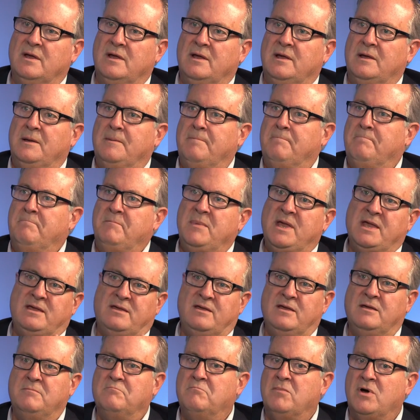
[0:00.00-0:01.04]

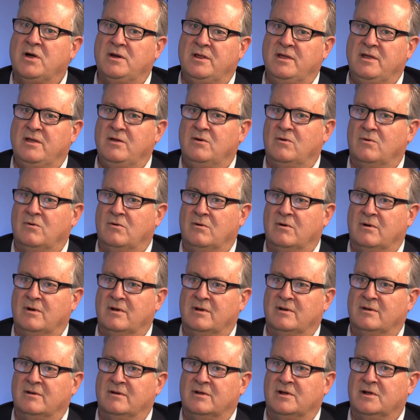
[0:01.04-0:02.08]
making money
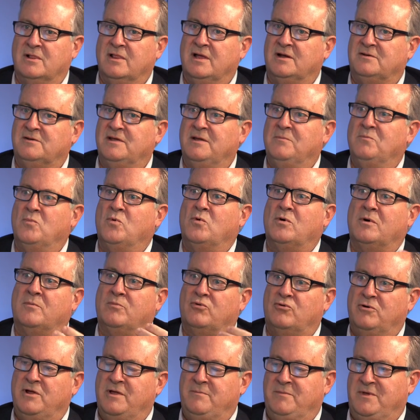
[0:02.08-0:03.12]
on collecting more
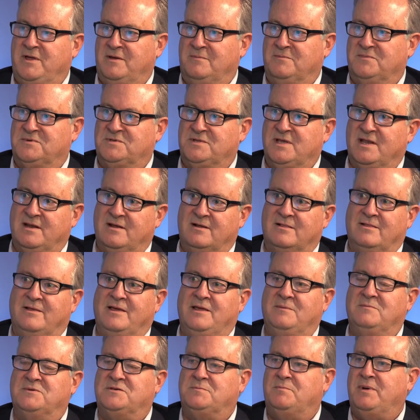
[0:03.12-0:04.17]
premiums than
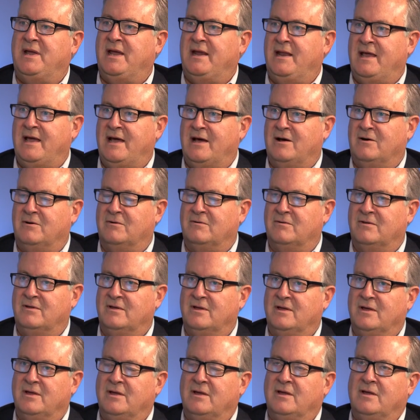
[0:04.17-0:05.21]
claims paid out,
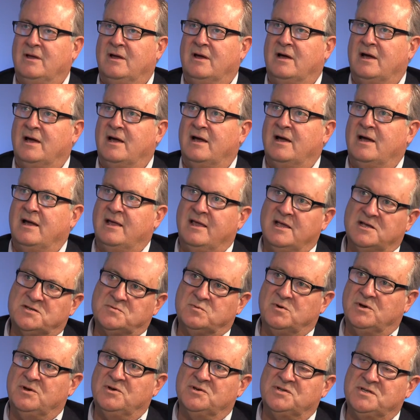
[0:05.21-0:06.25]
I guess
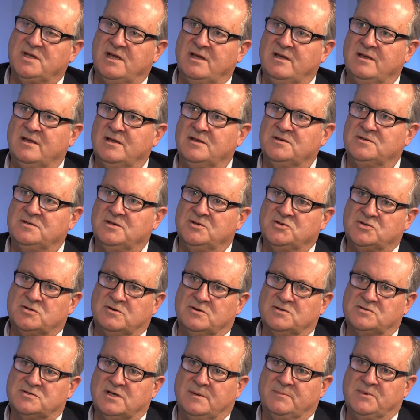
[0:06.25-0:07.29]
what you're saying is
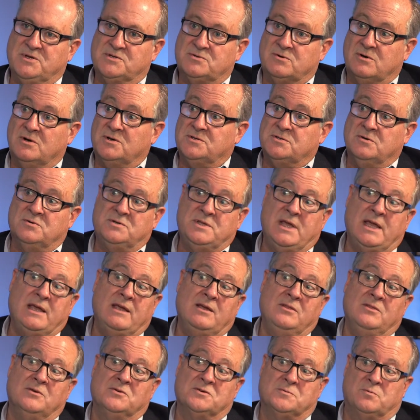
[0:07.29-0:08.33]
insurance companies are also taking
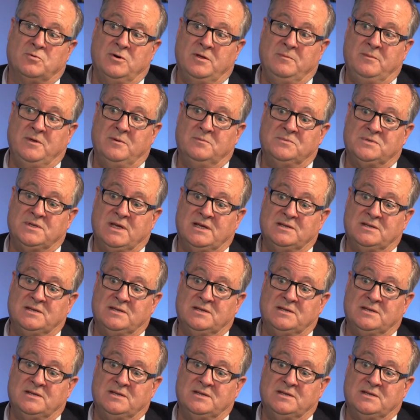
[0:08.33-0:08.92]
those premiums as